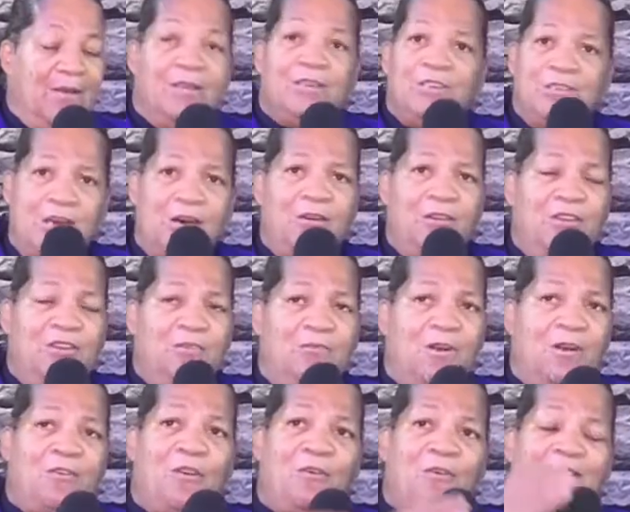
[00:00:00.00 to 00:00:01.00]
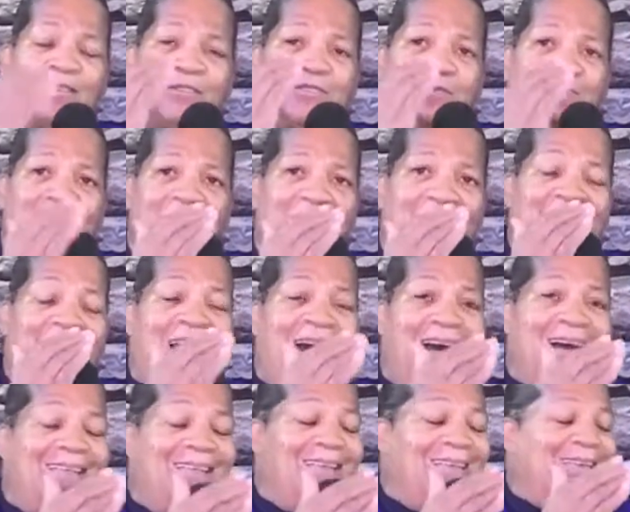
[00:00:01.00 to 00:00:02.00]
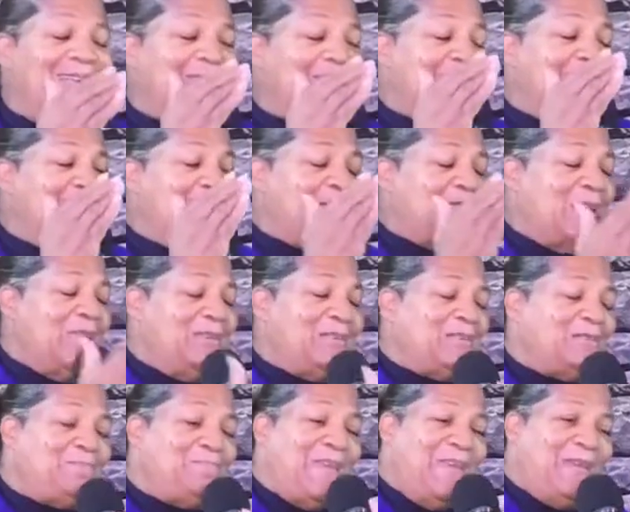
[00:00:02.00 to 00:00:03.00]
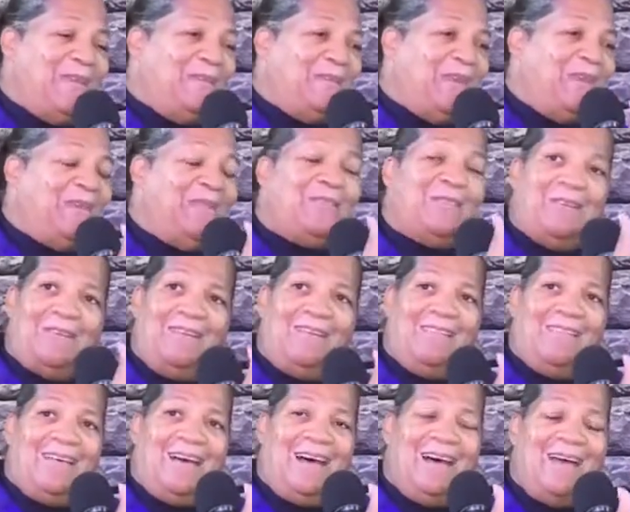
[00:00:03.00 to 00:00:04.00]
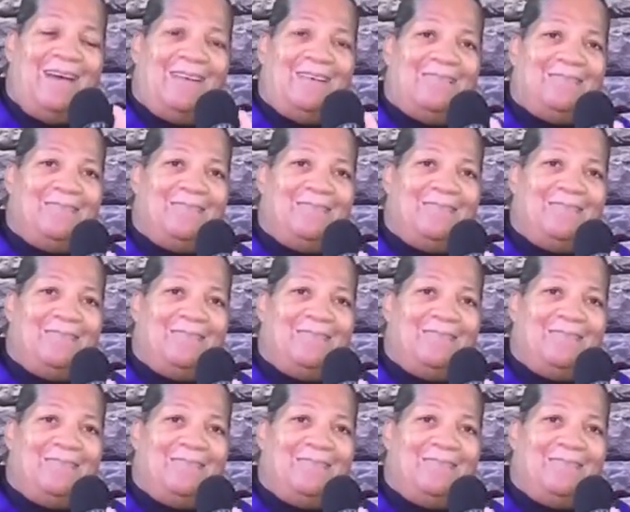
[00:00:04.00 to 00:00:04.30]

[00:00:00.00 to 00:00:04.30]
show you according to what God is, is, is speaking in their lives